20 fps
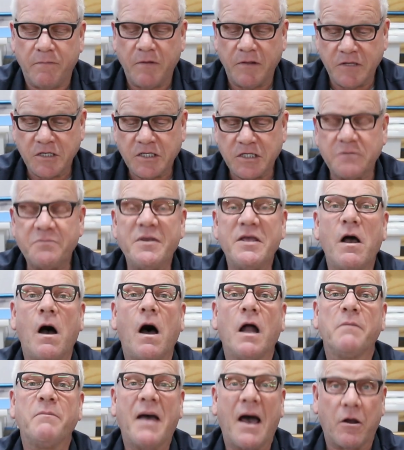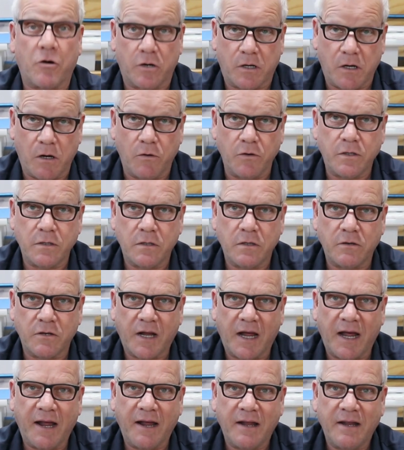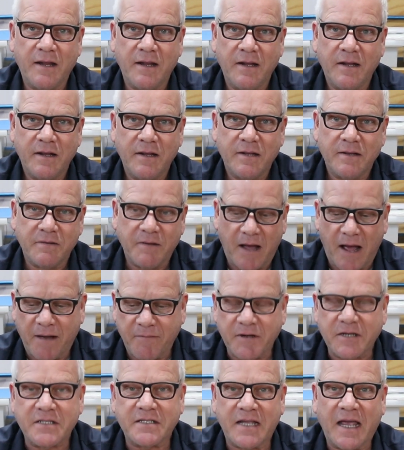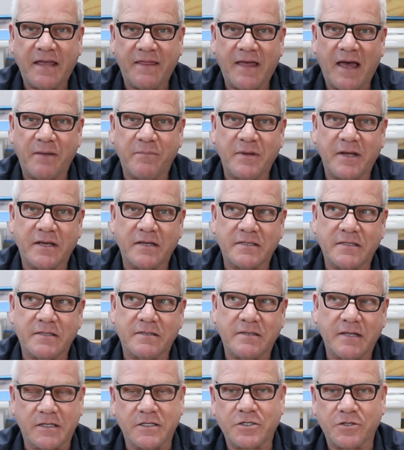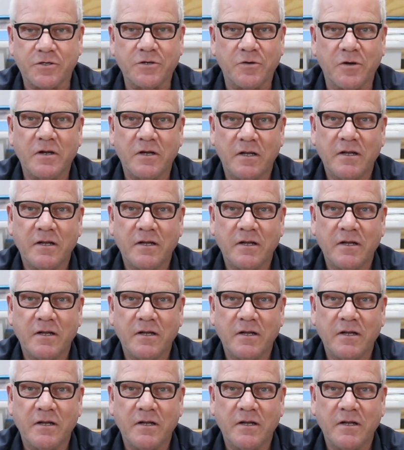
This is beyond powder coat, okay? I'm going to say that because that's true.